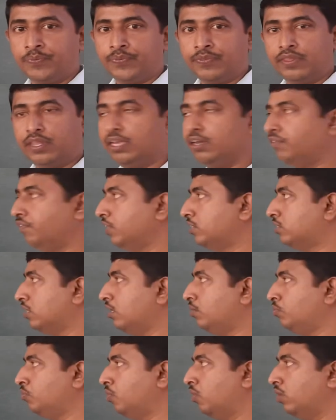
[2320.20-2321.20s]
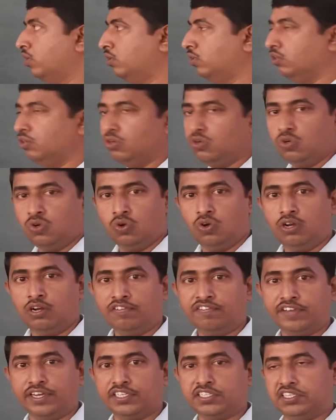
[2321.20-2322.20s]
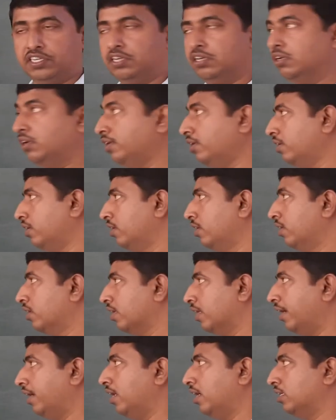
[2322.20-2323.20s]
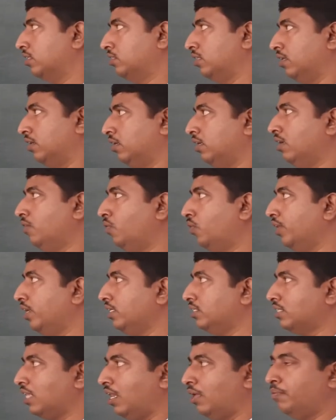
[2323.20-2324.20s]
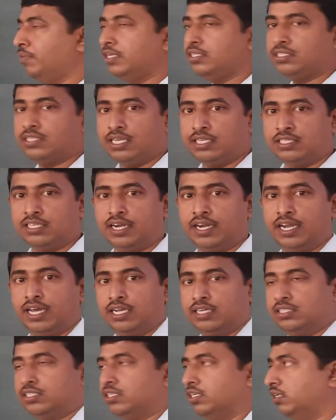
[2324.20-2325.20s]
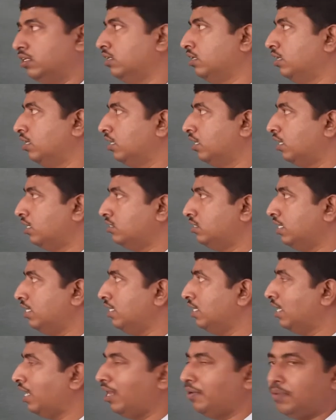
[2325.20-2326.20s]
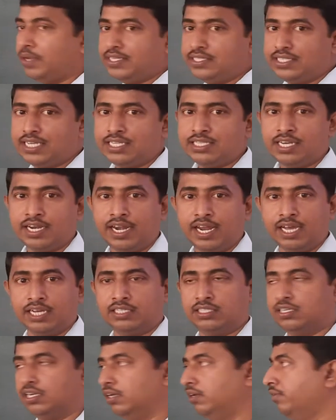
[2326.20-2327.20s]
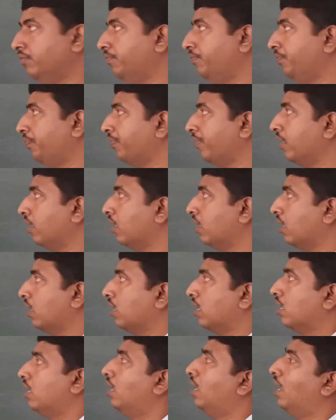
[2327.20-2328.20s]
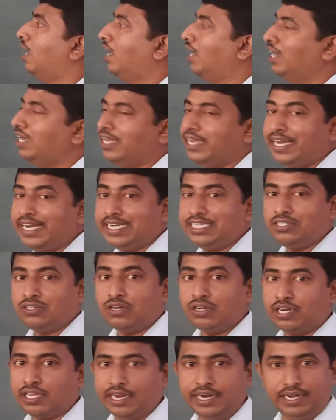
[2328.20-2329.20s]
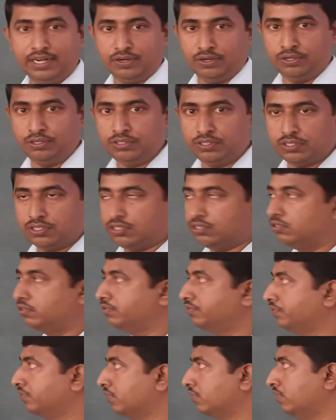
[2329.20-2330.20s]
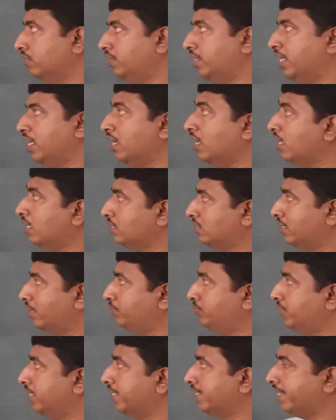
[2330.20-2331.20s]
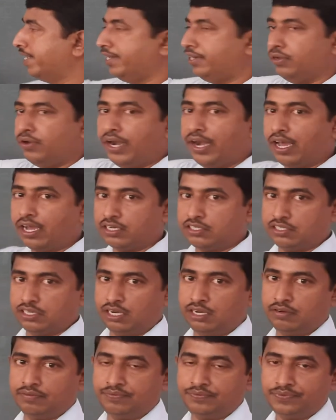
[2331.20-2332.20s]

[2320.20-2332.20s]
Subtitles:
then we shall move on to Wolff-Kishner reduction. Now what is Clemmensen's reduction? See, in Clemmensen's reduction, aldehydes or ketones, they are subjected to reduction.